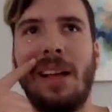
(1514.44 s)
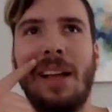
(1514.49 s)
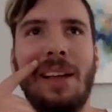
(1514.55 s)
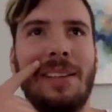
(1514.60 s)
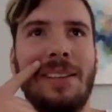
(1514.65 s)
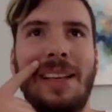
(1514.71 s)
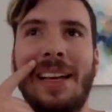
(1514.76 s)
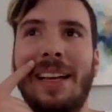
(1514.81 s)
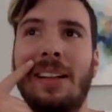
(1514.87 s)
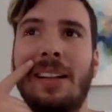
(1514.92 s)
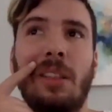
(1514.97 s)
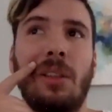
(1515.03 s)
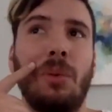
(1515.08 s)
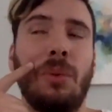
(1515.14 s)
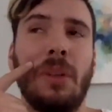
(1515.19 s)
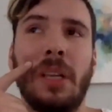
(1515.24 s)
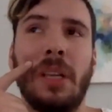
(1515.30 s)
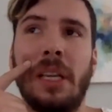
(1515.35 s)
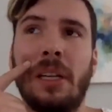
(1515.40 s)
Again,
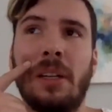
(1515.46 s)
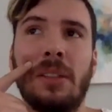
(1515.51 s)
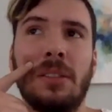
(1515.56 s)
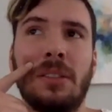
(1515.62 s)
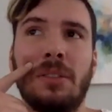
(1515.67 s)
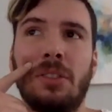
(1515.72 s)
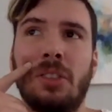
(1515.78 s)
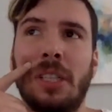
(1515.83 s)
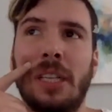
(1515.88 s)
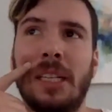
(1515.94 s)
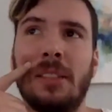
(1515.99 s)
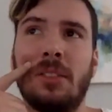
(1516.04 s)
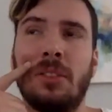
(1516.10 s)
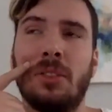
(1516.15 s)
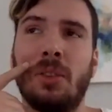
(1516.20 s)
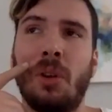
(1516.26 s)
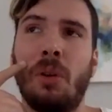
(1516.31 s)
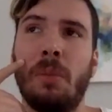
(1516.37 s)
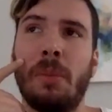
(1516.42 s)
through the years, changed
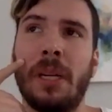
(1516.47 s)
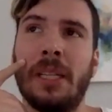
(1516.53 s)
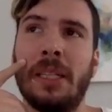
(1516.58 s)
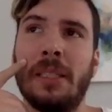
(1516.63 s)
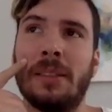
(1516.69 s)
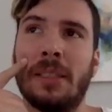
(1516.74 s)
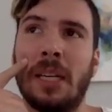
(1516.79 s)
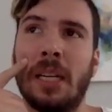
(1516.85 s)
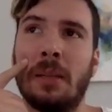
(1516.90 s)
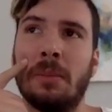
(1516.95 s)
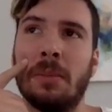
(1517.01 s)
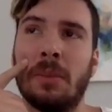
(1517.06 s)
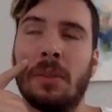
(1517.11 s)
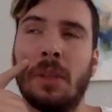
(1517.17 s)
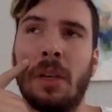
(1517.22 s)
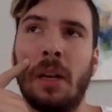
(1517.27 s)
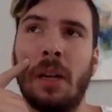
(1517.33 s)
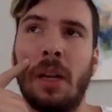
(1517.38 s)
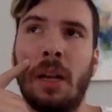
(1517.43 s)
so many times.
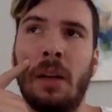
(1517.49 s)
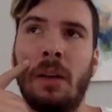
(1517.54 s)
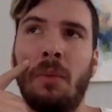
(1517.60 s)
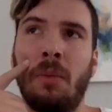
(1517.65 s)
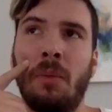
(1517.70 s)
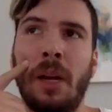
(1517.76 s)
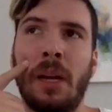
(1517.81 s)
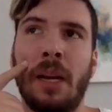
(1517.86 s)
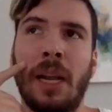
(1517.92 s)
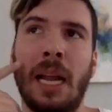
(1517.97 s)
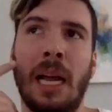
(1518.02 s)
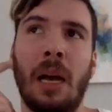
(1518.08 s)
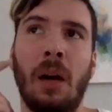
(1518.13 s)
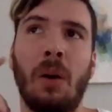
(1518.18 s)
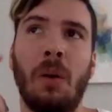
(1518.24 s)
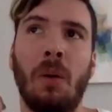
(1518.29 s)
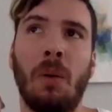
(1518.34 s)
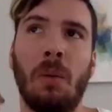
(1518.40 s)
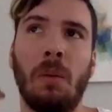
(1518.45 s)
And right
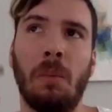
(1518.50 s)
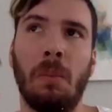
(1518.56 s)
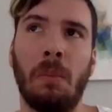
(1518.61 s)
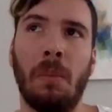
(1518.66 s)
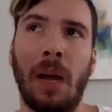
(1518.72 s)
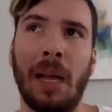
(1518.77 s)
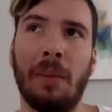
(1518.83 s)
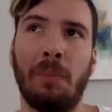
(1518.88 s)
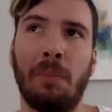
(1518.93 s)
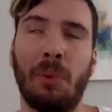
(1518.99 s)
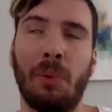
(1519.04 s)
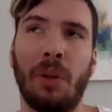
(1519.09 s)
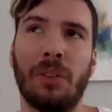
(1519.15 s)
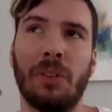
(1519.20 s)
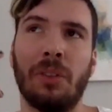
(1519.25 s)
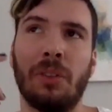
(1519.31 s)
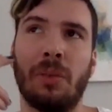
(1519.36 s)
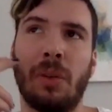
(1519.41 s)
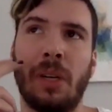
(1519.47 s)
now, my
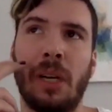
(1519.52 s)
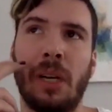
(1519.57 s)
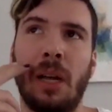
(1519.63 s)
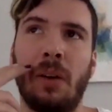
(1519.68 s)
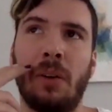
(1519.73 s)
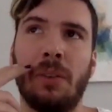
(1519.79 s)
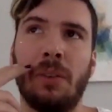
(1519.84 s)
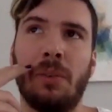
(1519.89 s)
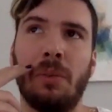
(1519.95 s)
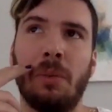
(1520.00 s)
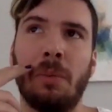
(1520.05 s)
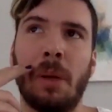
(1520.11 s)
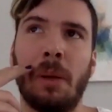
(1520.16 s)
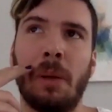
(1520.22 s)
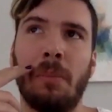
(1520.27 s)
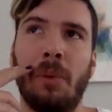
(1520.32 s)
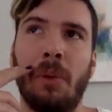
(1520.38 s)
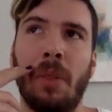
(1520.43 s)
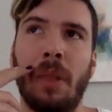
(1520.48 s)
process right now is
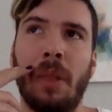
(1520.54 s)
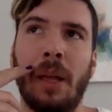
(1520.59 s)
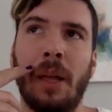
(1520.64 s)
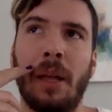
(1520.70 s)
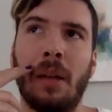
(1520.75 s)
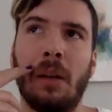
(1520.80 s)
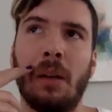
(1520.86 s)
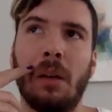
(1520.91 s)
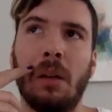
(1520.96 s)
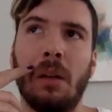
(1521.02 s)
remember that